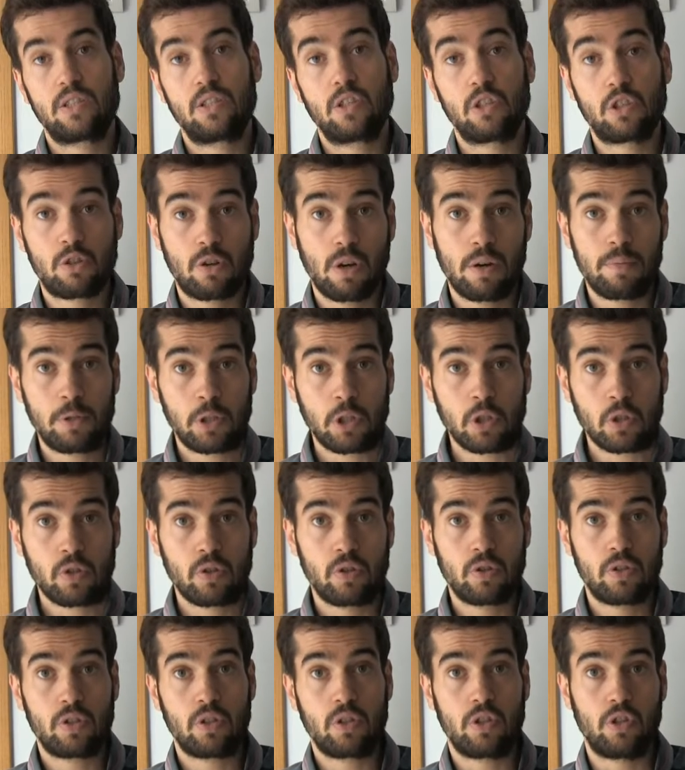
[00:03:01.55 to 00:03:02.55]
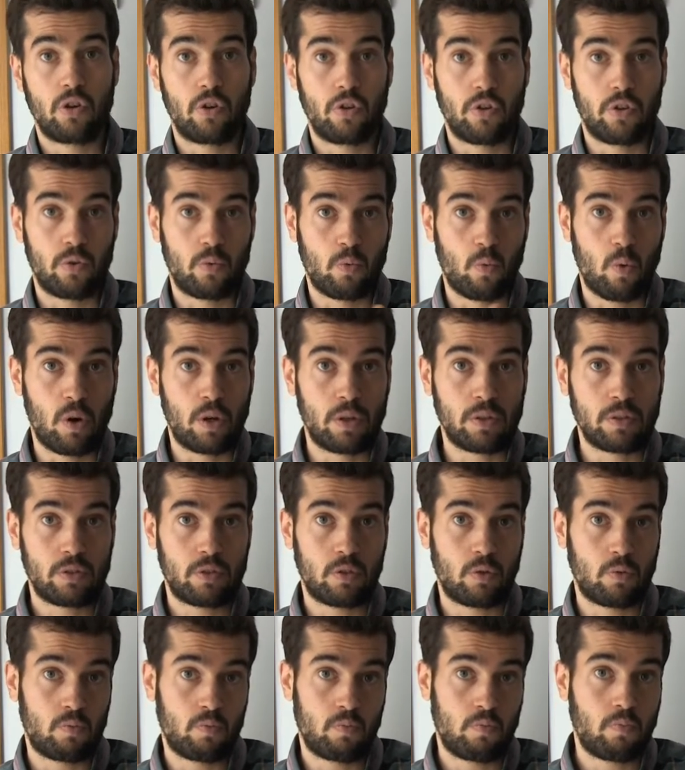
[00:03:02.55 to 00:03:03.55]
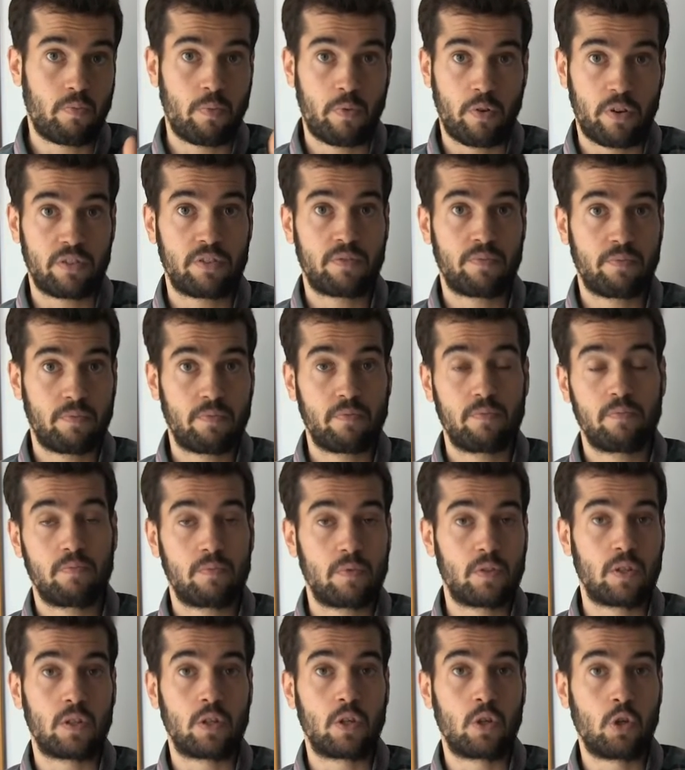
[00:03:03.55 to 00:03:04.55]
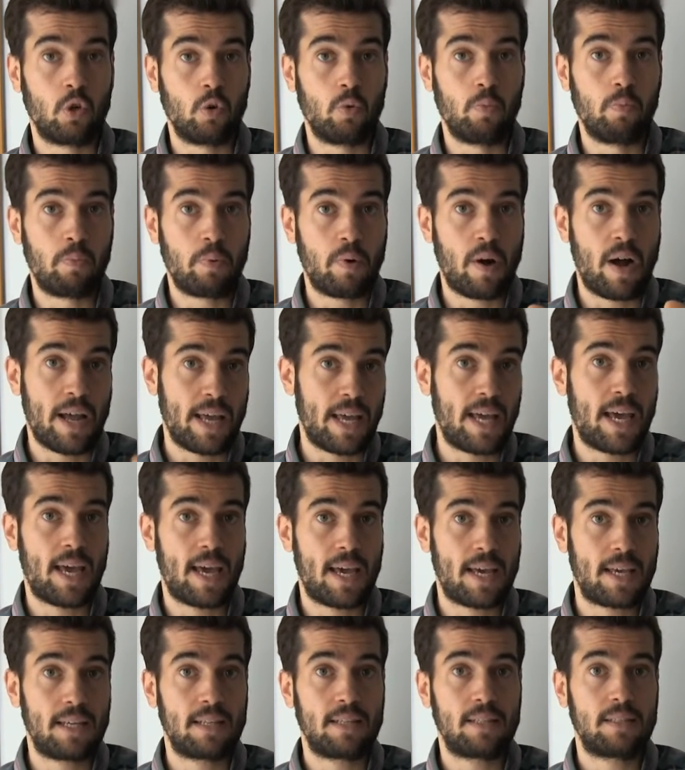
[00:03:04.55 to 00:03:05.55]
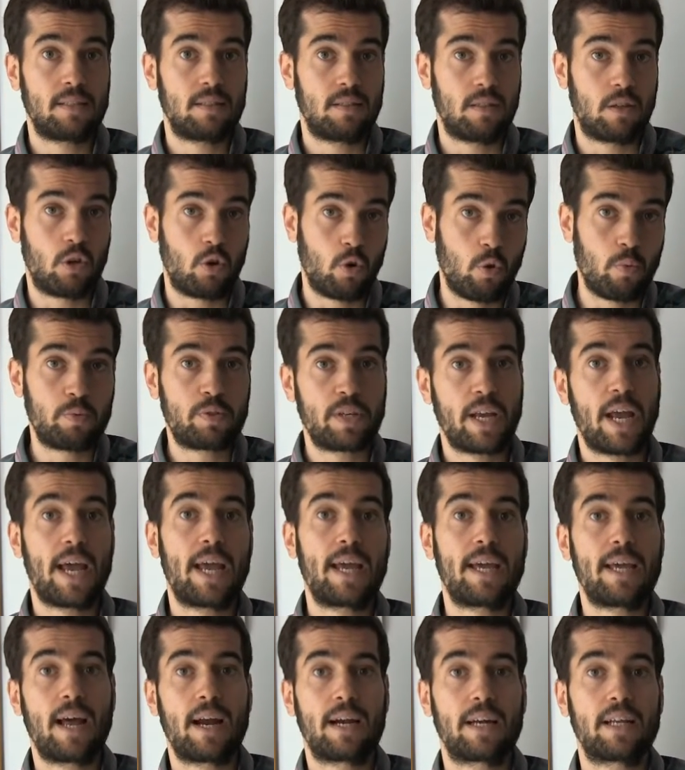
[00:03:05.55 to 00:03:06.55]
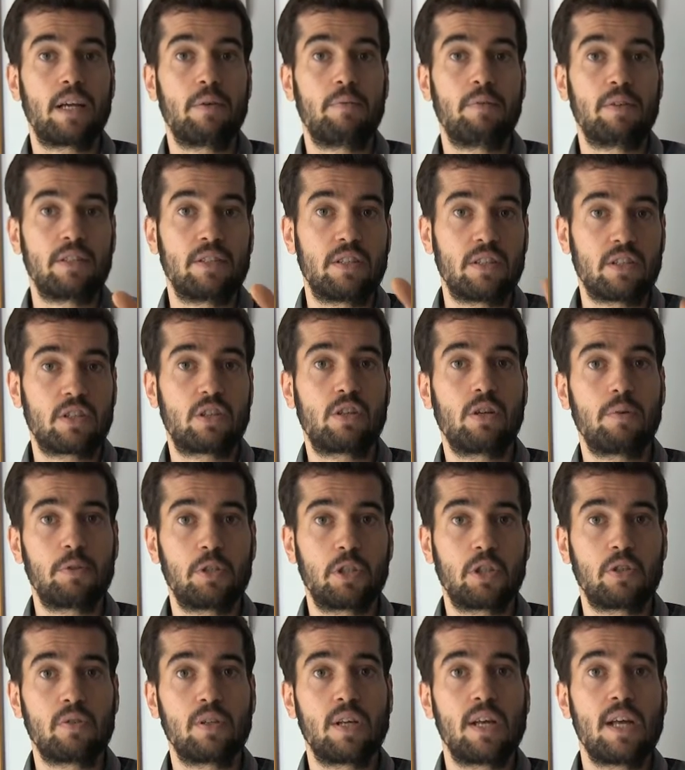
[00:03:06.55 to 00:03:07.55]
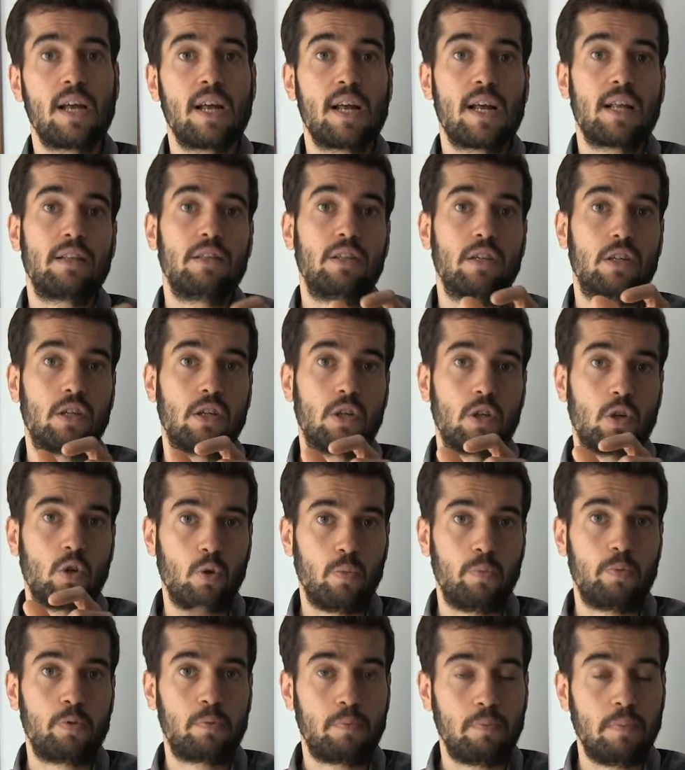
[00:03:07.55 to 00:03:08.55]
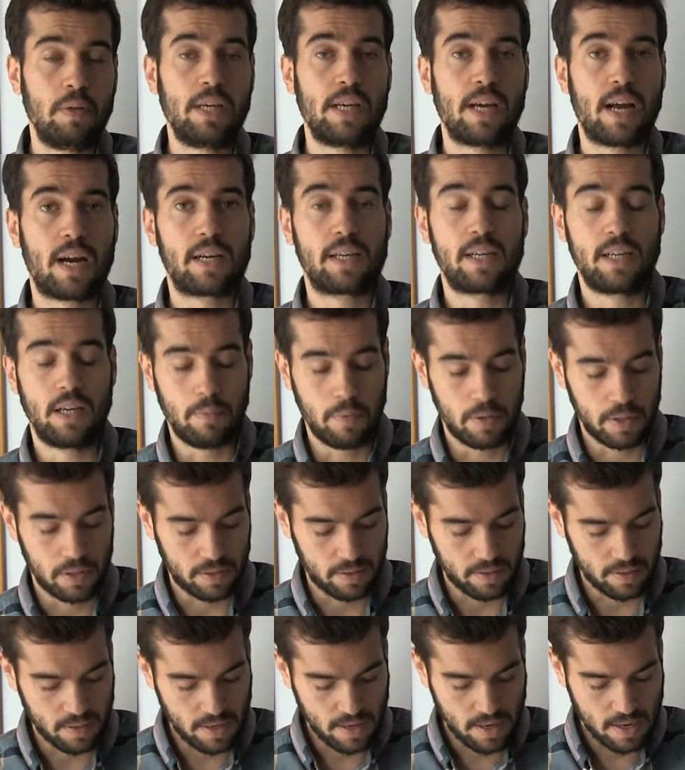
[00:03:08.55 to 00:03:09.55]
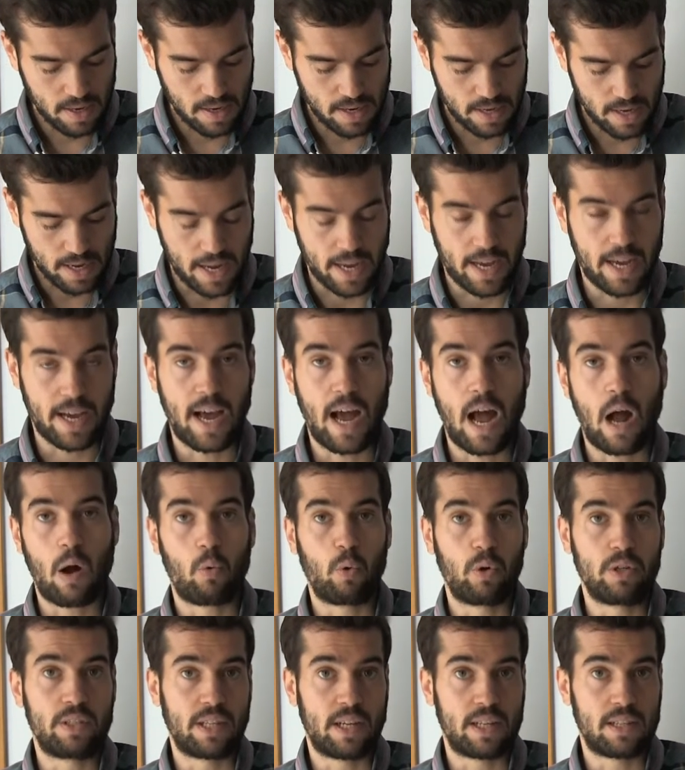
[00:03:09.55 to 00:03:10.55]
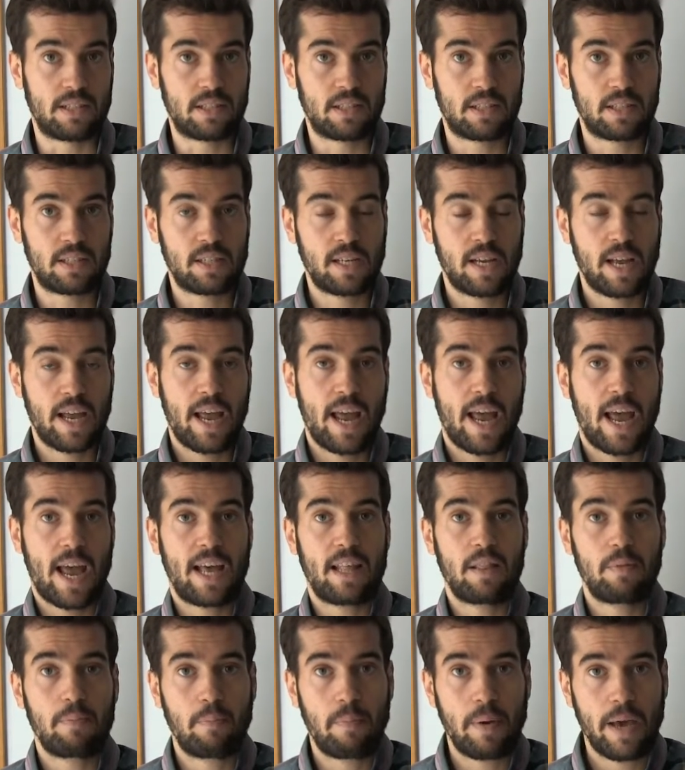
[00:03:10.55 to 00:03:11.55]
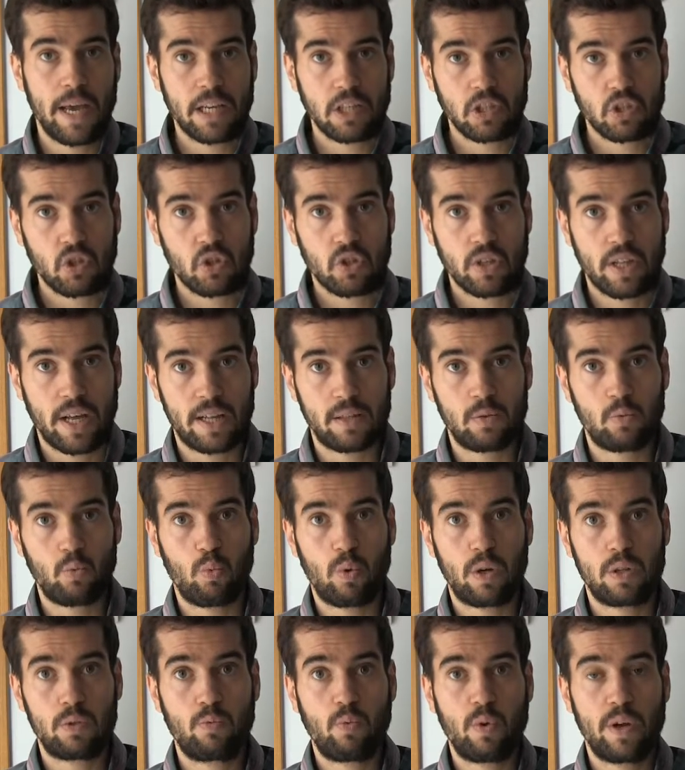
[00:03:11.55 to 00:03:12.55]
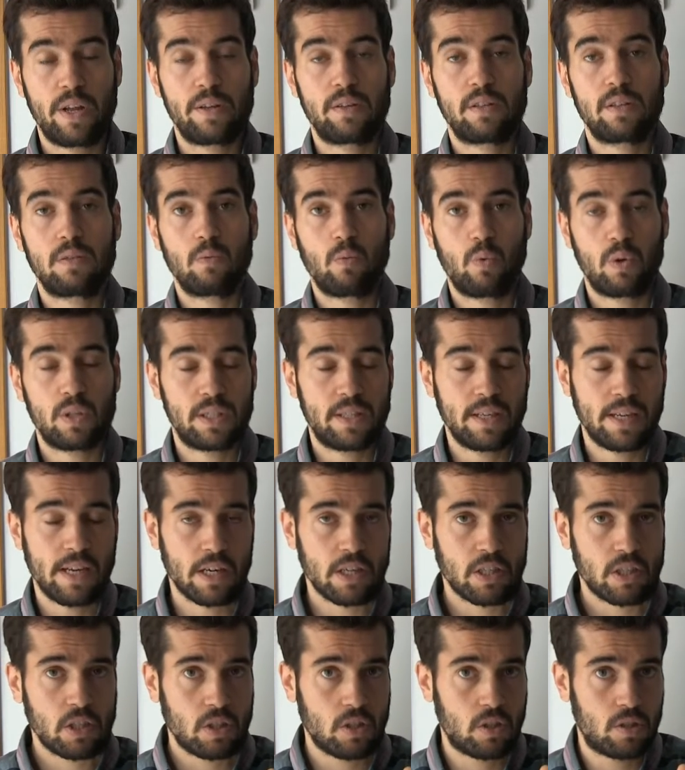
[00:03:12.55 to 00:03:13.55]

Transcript: description, the other one, so for the group A, the groups A are given description, the groups B are given acquaintance. And based on that, what they